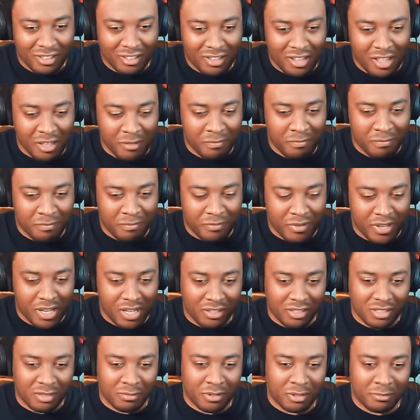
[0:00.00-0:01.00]
like
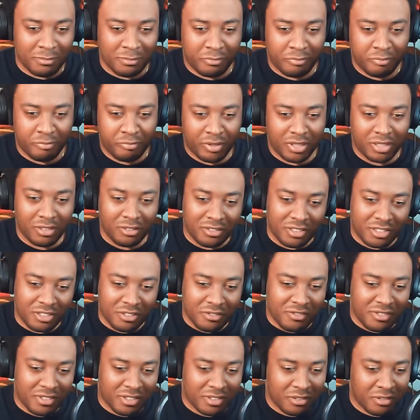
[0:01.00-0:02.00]
Beelzebub
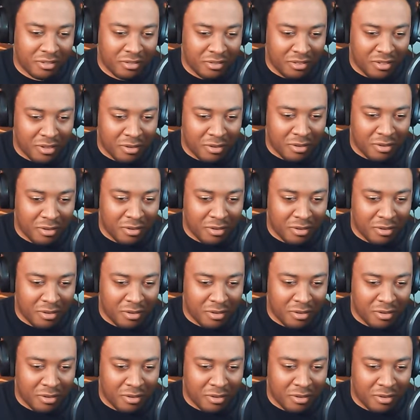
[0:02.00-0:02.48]
and coming